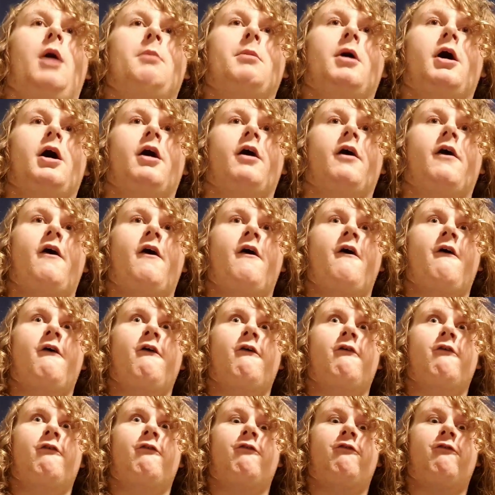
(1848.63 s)
I'm like,
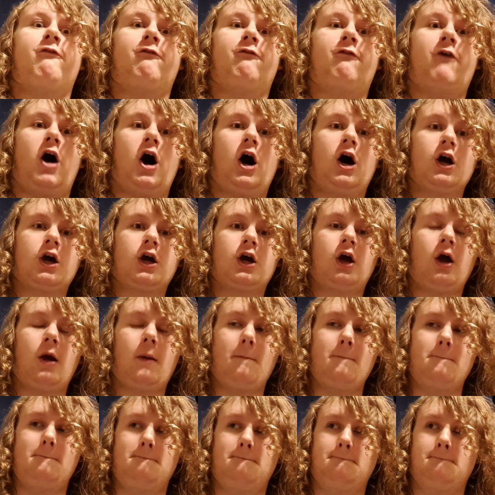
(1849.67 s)
fuck
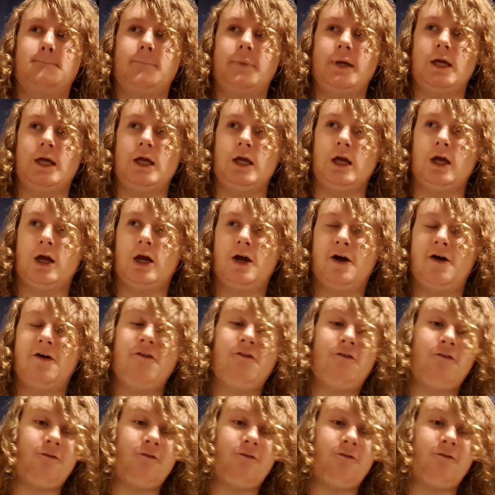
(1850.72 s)
me.